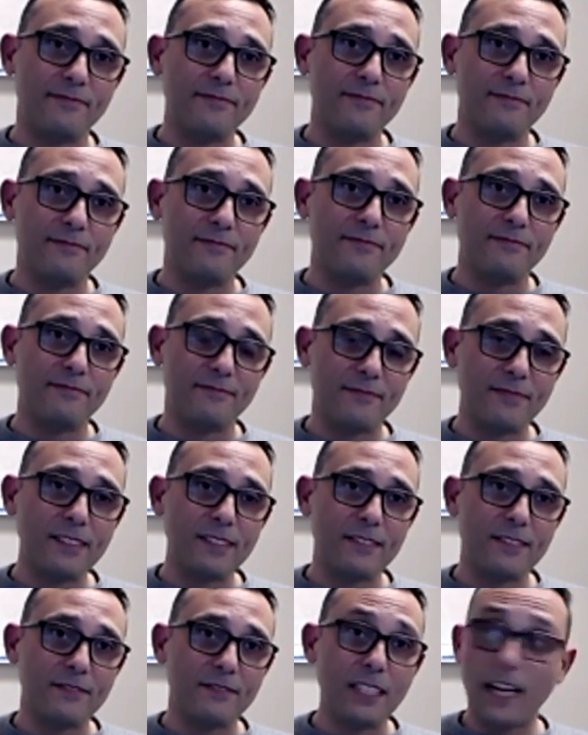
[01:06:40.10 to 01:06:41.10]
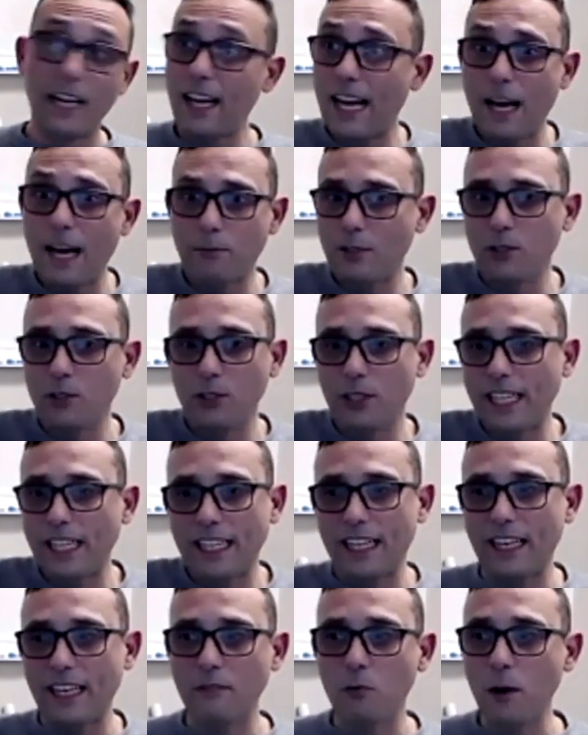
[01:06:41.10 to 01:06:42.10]
it? Yeah, absolutely.
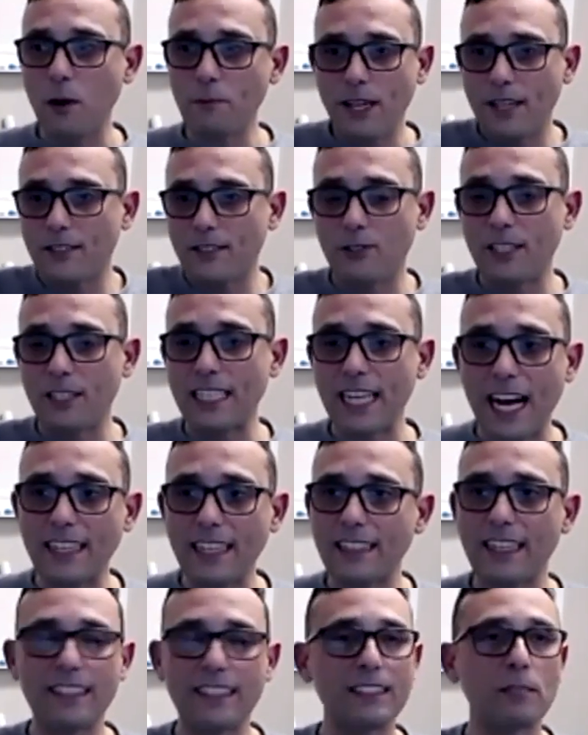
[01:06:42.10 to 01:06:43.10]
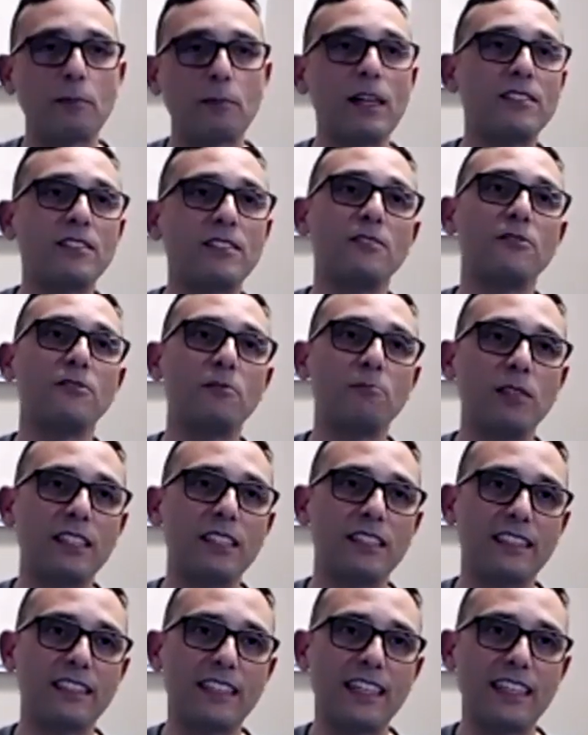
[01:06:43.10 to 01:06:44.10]
And, websites are not that expensive. I
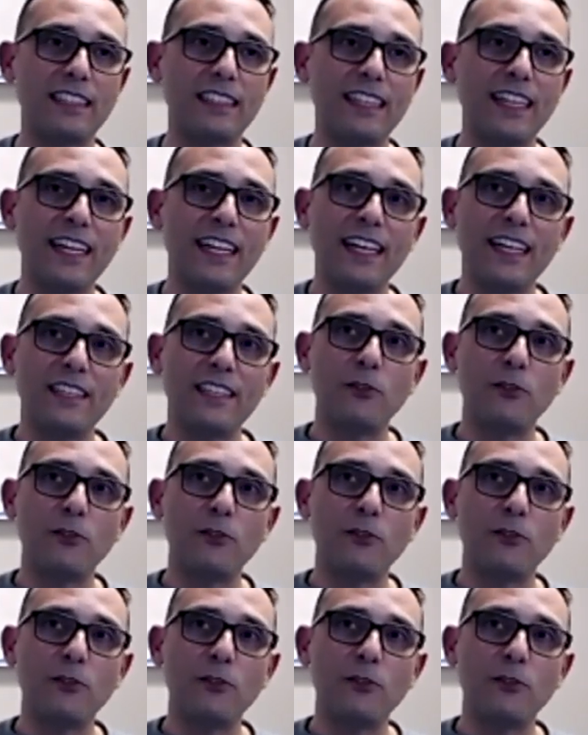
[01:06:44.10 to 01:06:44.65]
mean, it, it, mm.